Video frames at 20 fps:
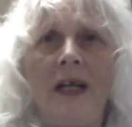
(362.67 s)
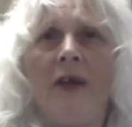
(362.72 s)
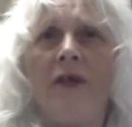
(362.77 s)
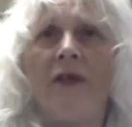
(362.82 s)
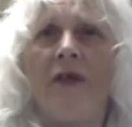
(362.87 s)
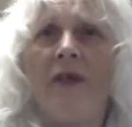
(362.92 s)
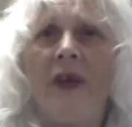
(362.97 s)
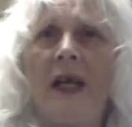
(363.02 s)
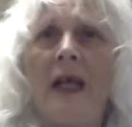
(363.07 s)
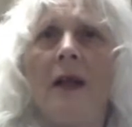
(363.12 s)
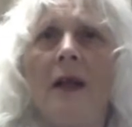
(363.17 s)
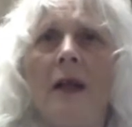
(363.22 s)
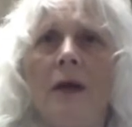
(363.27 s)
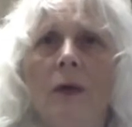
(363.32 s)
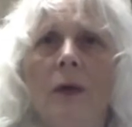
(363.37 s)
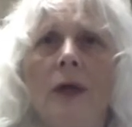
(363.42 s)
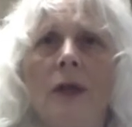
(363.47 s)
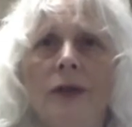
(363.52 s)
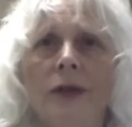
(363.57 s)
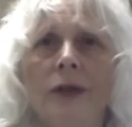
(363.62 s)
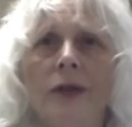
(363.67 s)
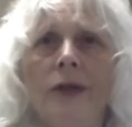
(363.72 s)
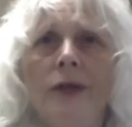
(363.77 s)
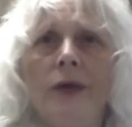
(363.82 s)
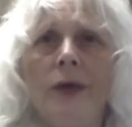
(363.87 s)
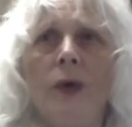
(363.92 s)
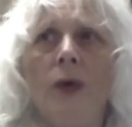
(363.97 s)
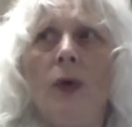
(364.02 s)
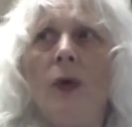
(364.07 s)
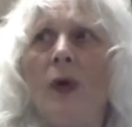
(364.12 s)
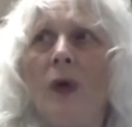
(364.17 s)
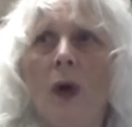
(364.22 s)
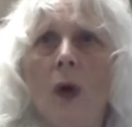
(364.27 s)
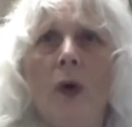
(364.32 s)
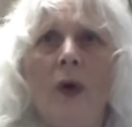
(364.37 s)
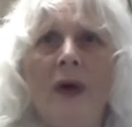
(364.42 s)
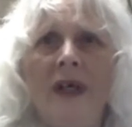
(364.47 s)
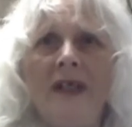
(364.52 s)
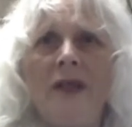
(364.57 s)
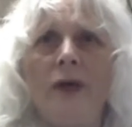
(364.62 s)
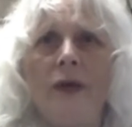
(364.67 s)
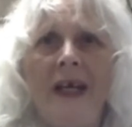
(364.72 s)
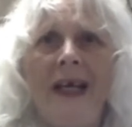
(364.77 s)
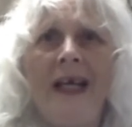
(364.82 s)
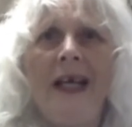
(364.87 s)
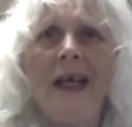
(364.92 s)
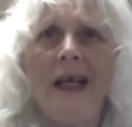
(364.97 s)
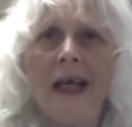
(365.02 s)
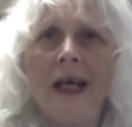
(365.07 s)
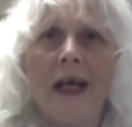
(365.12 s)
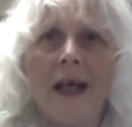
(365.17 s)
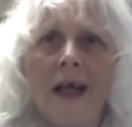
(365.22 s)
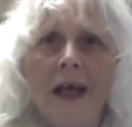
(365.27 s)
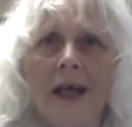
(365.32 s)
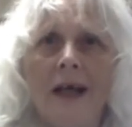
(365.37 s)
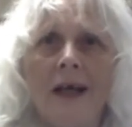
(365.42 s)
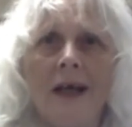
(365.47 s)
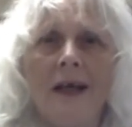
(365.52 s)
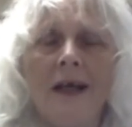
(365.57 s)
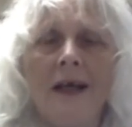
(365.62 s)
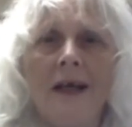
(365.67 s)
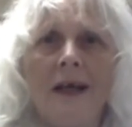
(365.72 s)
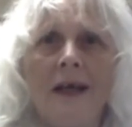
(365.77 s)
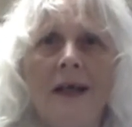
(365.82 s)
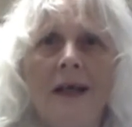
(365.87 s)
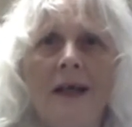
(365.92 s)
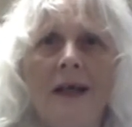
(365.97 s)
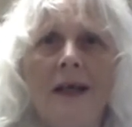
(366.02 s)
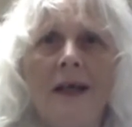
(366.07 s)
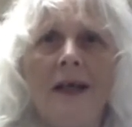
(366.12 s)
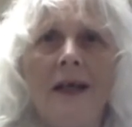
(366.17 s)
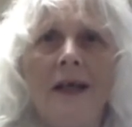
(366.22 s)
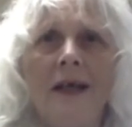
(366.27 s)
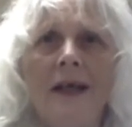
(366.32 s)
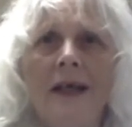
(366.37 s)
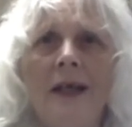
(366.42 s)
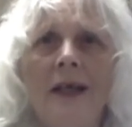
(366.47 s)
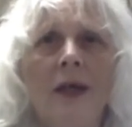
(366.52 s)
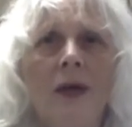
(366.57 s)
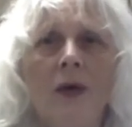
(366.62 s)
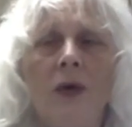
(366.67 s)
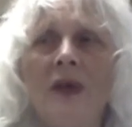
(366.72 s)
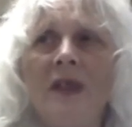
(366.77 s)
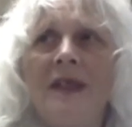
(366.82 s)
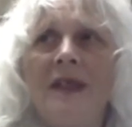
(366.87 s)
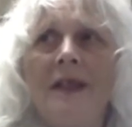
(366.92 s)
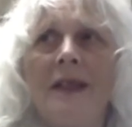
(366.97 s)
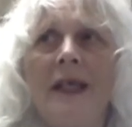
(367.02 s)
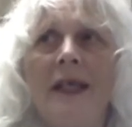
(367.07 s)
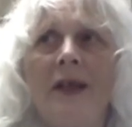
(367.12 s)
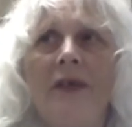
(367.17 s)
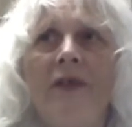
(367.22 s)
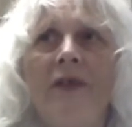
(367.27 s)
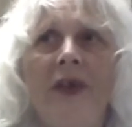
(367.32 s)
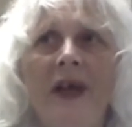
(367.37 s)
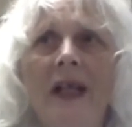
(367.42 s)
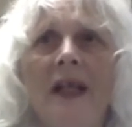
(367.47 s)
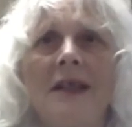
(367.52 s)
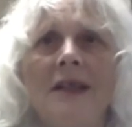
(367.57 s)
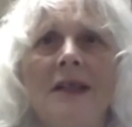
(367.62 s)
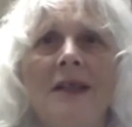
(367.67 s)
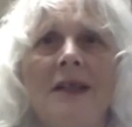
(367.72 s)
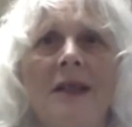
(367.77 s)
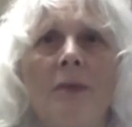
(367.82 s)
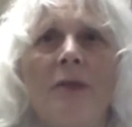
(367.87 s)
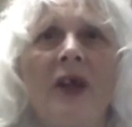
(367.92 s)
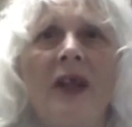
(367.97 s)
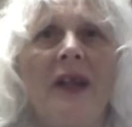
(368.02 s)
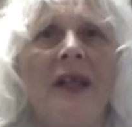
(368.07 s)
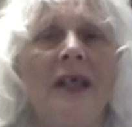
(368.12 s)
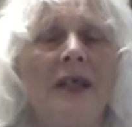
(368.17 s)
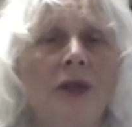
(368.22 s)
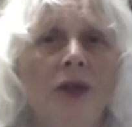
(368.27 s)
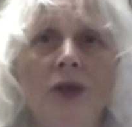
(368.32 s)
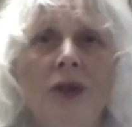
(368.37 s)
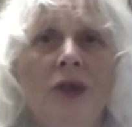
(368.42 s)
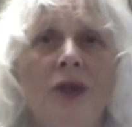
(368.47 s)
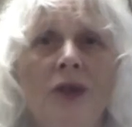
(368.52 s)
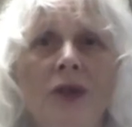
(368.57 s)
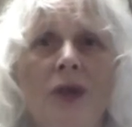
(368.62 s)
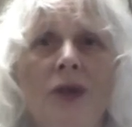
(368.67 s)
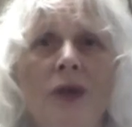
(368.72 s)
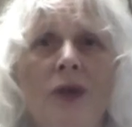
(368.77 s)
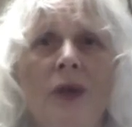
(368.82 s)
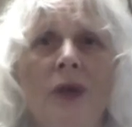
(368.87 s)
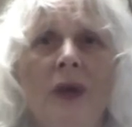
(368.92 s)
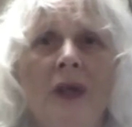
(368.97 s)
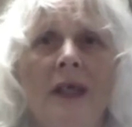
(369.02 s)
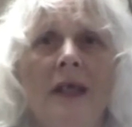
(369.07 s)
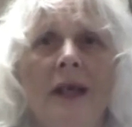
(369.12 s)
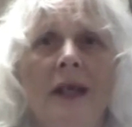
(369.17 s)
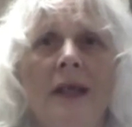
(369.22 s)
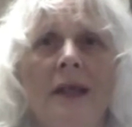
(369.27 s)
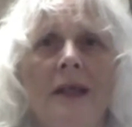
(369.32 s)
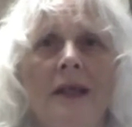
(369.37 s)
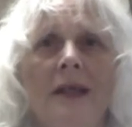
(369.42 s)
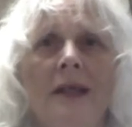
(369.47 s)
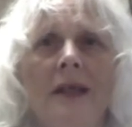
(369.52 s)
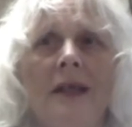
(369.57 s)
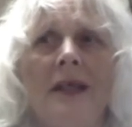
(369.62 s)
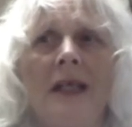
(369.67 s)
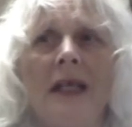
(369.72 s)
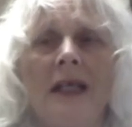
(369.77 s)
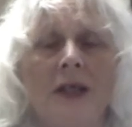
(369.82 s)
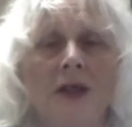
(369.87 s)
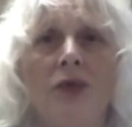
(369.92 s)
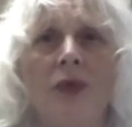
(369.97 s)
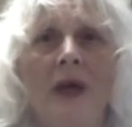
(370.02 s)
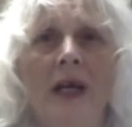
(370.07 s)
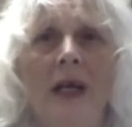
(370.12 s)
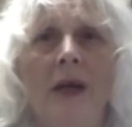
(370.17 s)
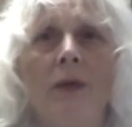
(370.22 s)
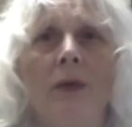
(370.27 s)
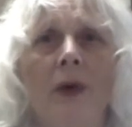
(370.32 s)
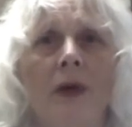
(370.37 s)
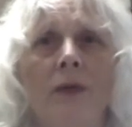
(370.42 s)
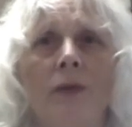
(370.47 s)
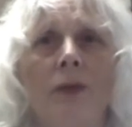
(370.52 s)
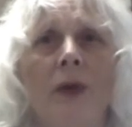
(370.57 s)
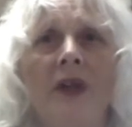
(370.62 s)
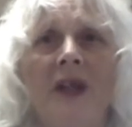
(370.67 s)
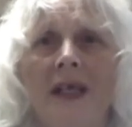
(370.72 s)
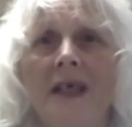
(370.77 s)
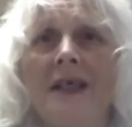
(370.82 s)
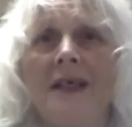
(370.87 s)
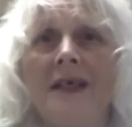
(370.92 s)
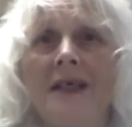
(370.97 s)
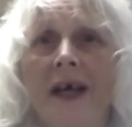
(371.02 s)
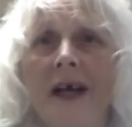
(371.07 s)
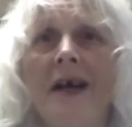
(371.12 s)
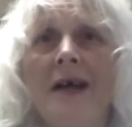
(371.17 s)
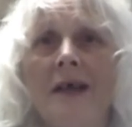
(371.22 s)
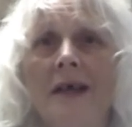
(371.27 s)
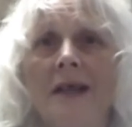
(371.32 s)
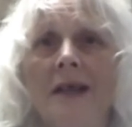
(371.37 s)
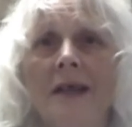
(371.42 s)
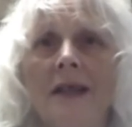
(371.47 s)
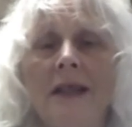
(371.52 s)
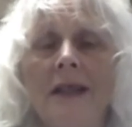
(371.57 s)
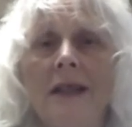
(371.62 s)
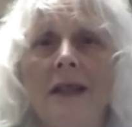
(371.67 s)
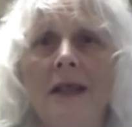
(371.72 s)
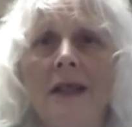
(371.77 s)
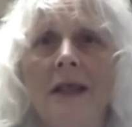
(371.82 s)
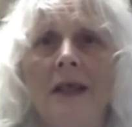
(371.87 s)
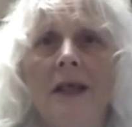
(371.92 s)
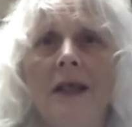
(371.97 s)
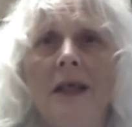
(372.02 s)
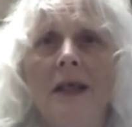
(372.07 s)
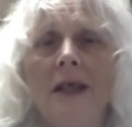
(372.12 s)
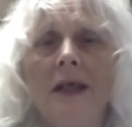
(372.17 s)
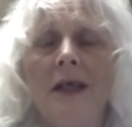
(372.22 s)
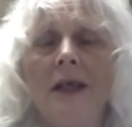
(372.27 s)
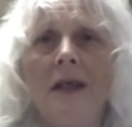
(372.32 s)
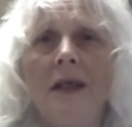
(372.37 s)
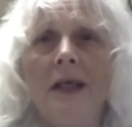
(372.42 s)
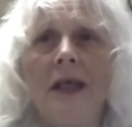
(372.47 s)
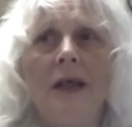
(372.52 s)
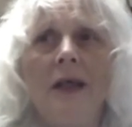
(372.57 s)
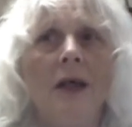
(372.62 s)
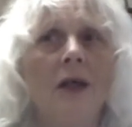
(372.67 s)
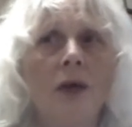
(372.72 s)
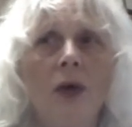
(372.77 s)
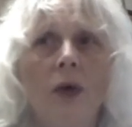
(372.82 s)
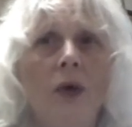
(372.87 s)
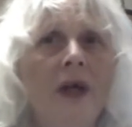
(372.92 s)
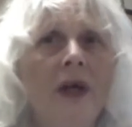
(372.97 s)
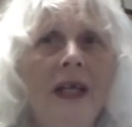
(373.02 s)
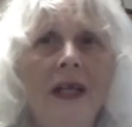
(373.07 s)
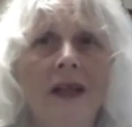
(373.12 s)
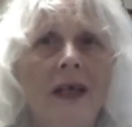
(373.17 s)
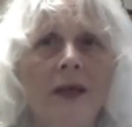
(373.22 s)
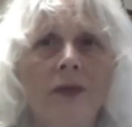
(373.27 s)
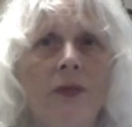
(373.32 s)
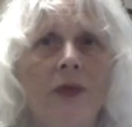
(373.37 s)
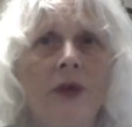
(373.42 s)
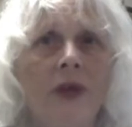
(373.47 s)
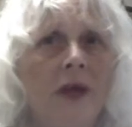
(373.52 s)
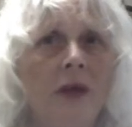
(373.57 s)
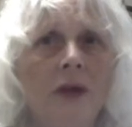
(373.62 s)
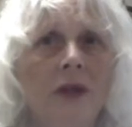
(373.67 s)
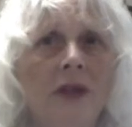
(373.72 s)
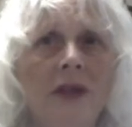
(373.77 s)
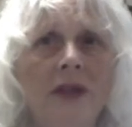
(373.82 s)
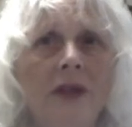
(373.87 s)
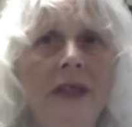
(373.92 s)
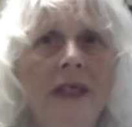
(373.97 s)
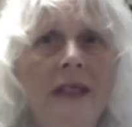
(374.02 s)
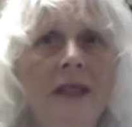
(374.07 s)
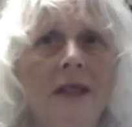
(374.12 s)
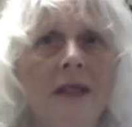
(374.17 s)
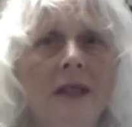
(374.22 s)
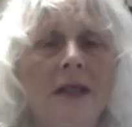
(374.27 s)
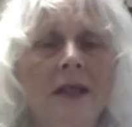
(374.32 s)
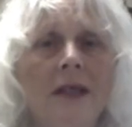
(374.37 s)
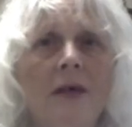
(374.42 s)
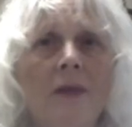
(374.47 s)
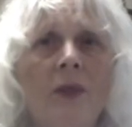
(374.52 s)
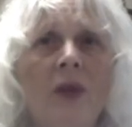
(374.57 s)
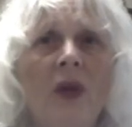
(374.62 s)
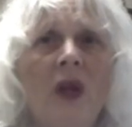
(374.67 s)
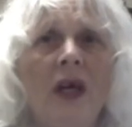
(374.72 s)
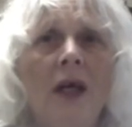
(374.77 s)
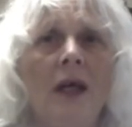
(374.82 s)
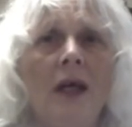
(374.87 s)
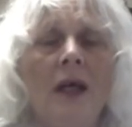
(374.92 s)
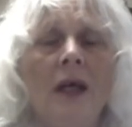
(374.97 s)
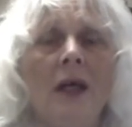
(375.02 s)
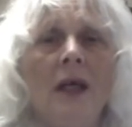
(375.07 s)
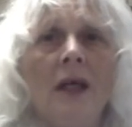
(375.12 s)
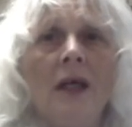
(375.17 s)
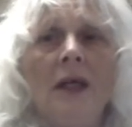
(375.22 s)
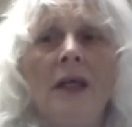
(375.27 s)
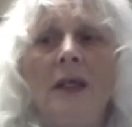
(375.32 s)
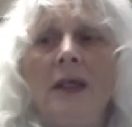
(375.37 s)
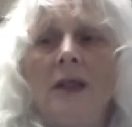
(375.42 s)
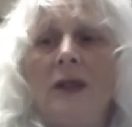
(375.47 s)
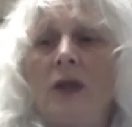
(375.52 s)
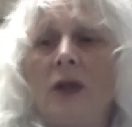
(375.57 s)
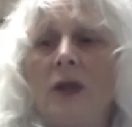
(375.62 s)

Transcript: feel they want to do, go into healing. That they feel that's something they're suited to do and that is really what their desire is. They're not going in that for those reasons. So